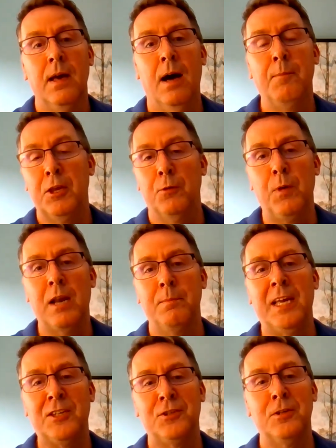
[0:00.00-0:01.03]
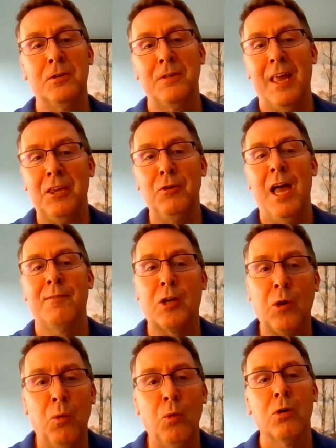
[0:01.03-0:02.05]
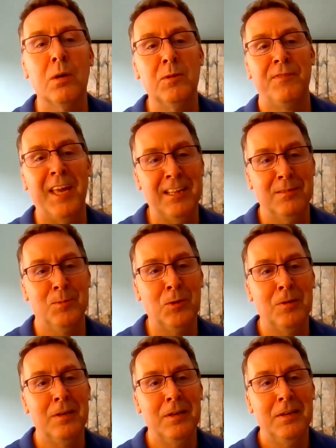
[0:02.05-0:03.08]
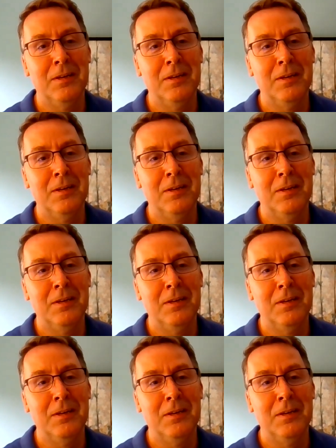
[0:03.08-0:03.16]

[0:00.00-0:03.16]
But you want to make sure that you have a quorum available,